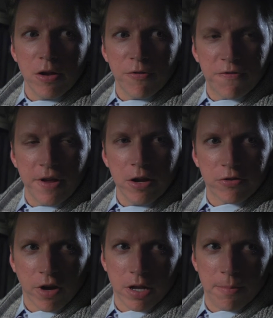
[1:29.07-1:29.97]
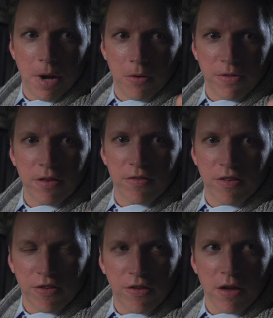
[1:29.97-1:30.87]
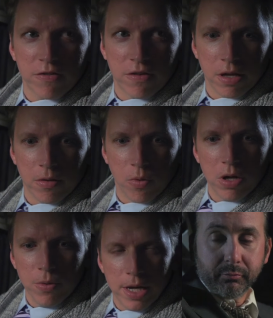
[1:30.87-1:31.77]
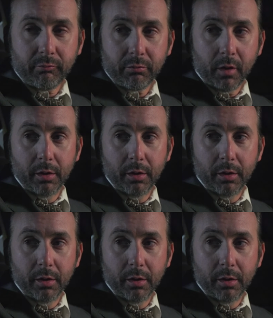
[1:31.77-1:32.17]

your fingers out of your mouth. That is disgusting. What are you eating?